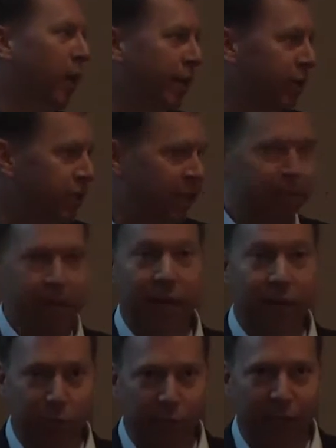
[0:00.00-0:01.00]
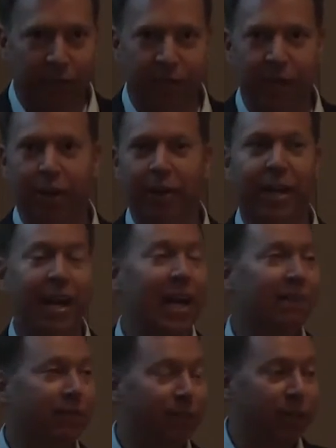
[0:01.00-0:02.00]
why are you sending me all these records that I already
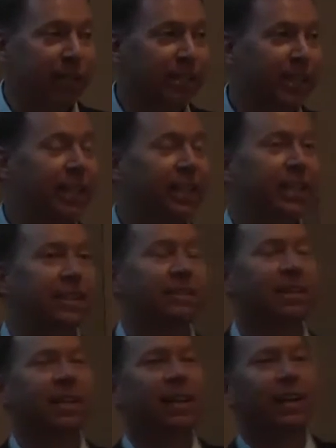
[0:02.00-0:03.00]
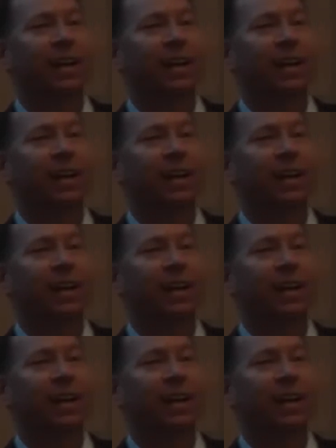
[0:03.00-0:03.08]
have? I've already seen these.